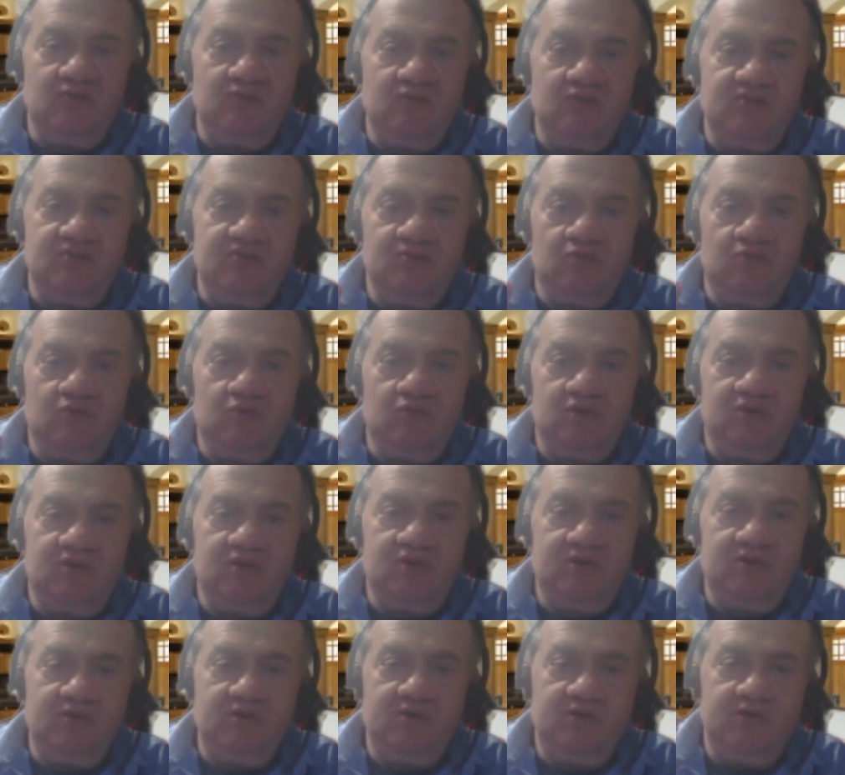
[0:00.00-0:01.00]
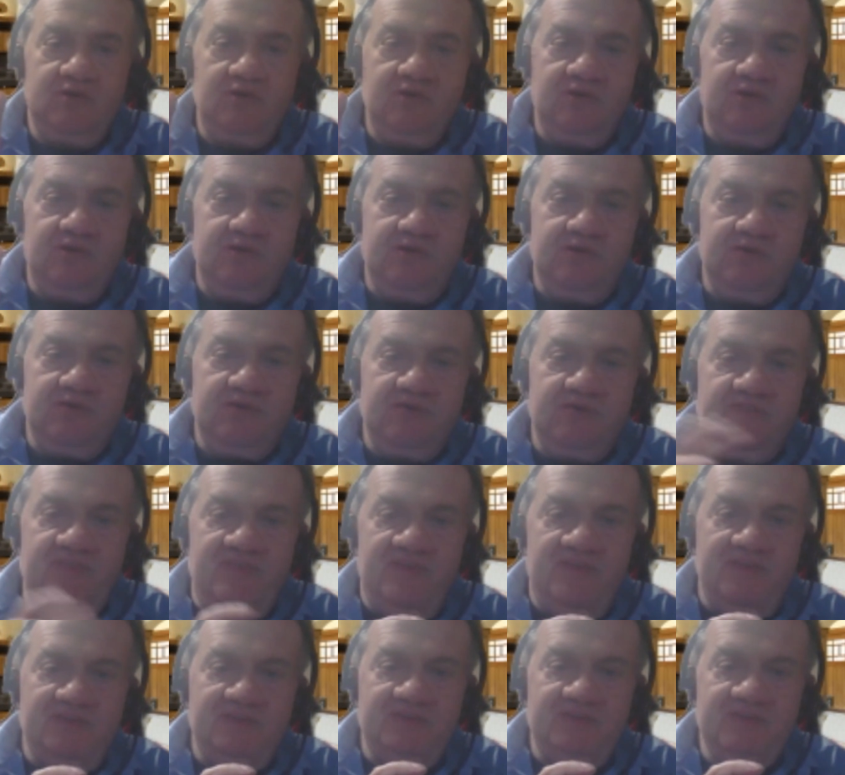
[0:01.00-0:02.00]
was more
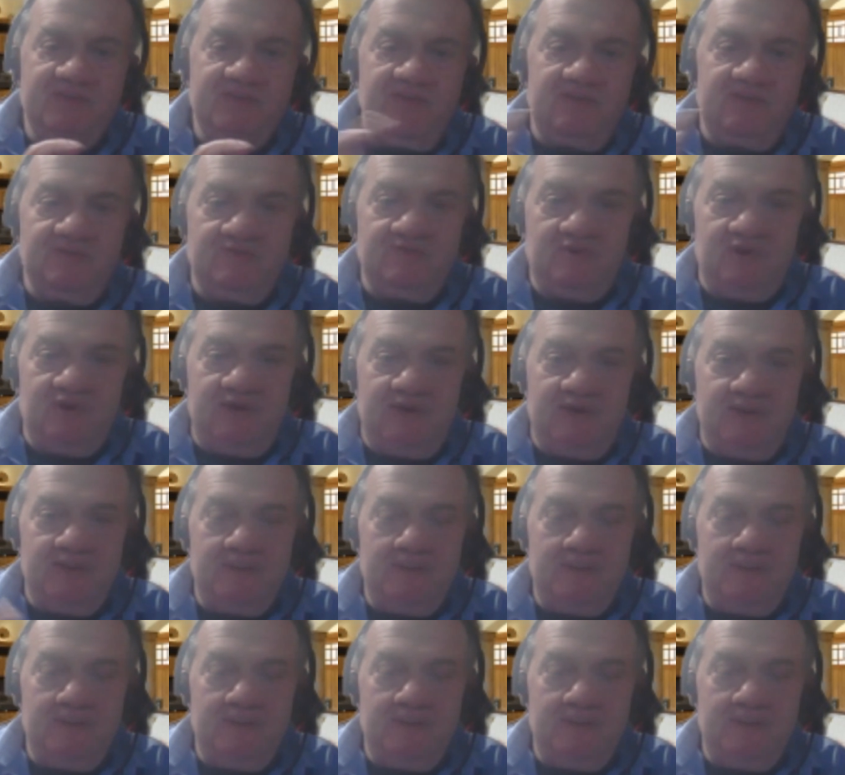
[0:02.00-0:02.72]
defense than prey.